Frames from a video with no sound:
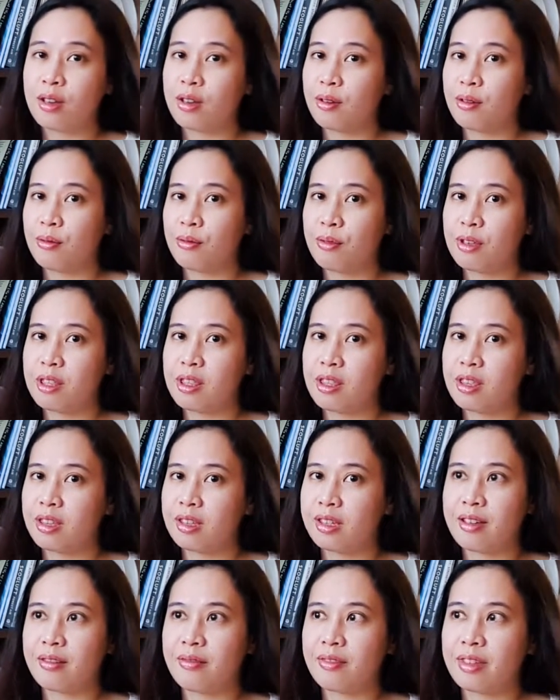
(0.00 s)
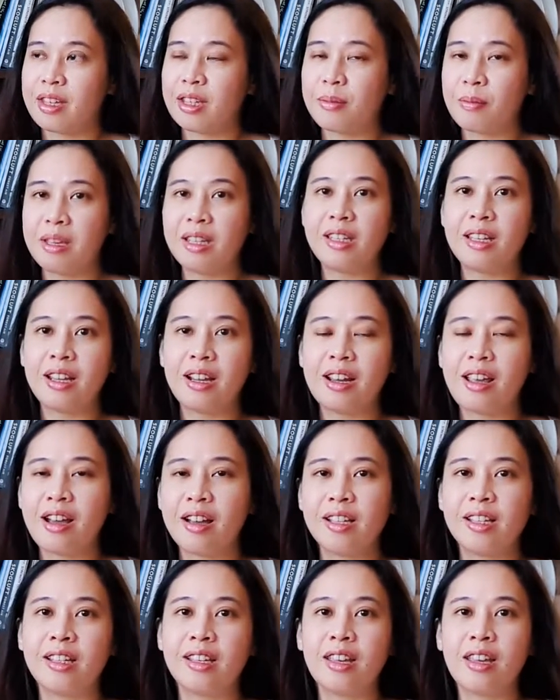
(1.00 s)
which is, it's basically
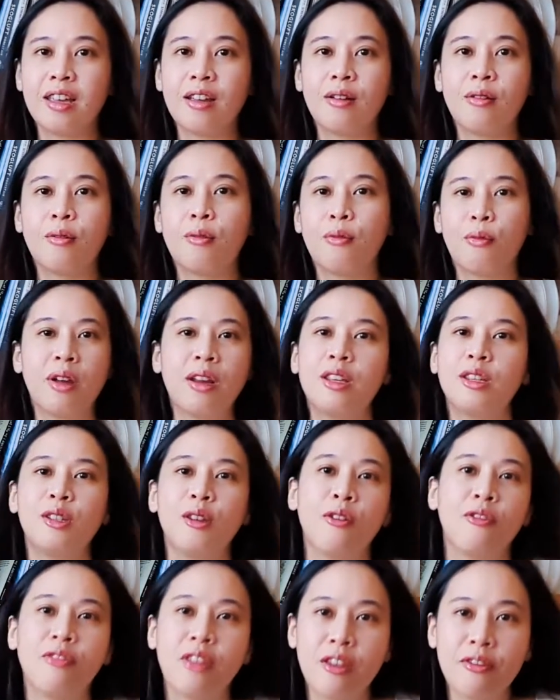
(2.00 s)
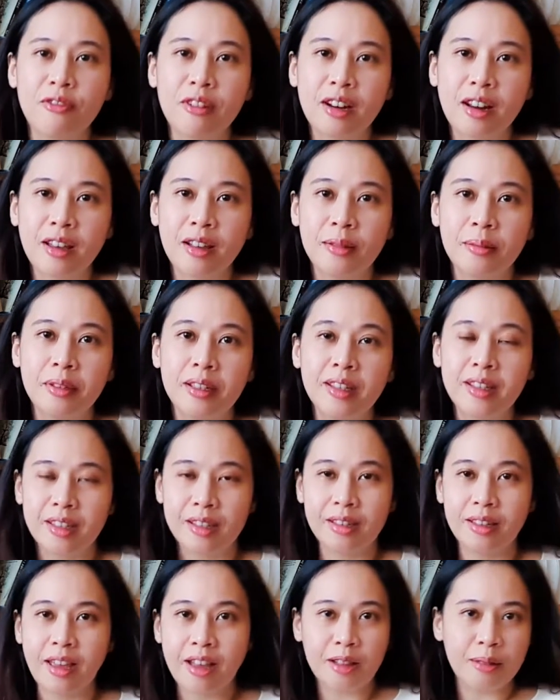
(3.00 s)
asking, what is your favorite, Albert?
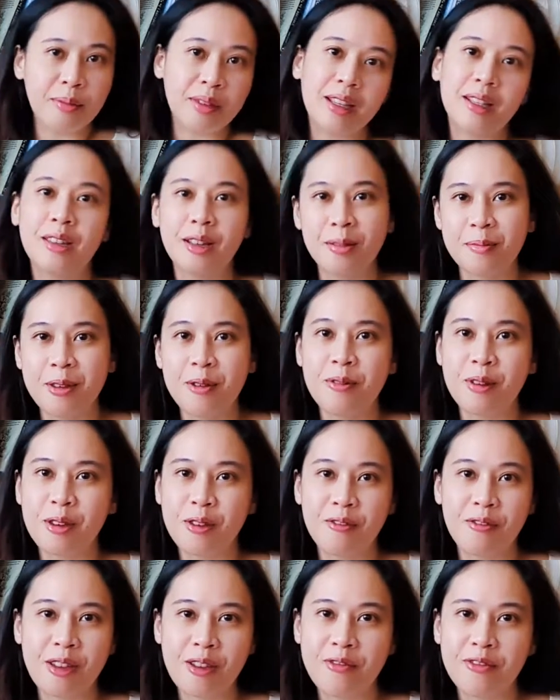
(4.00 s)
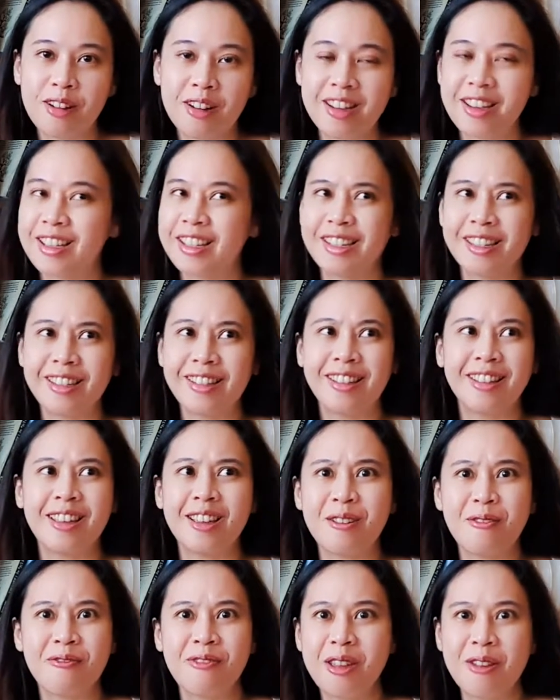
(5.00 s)
Albert, tell me what your favorite is.
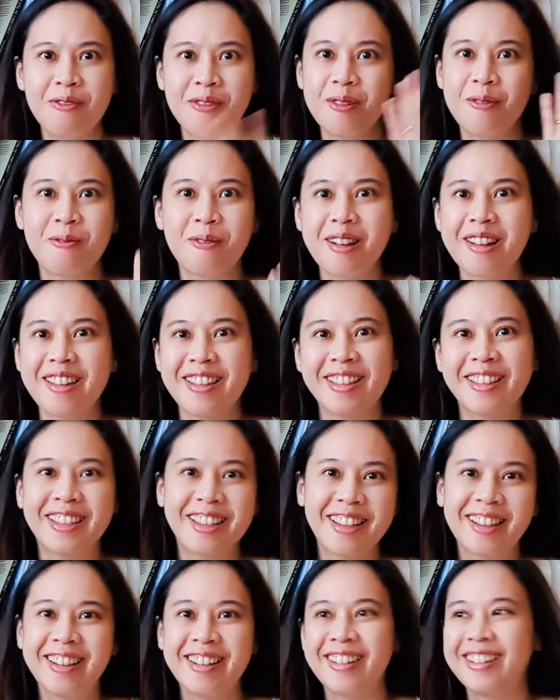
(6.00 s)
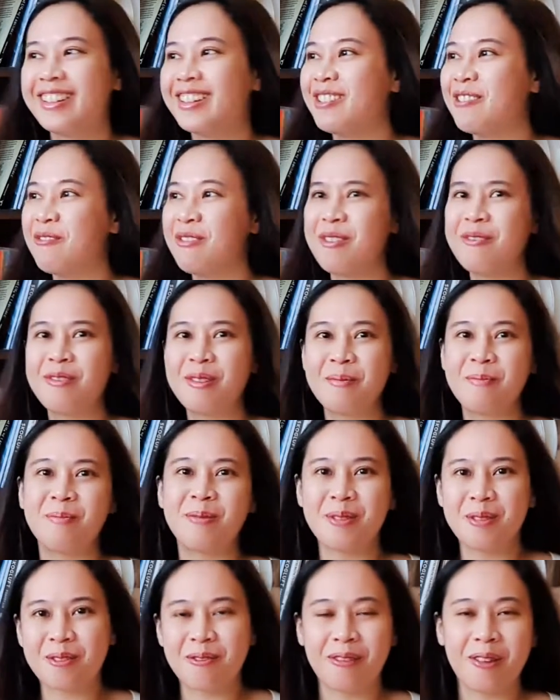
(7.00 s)
Like, favorite what? Favorite
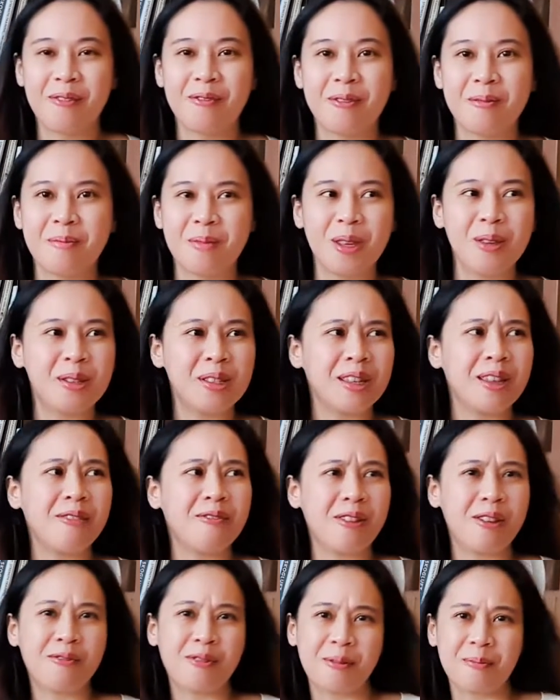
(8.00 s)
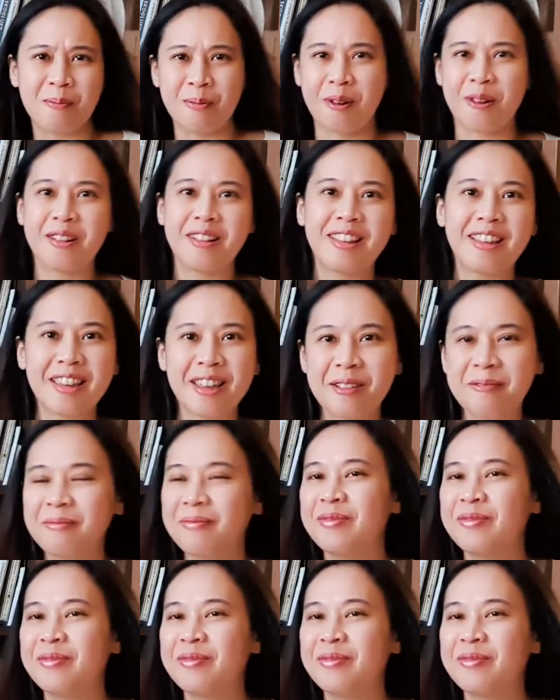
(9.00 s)
book, favorite music, favorite board game?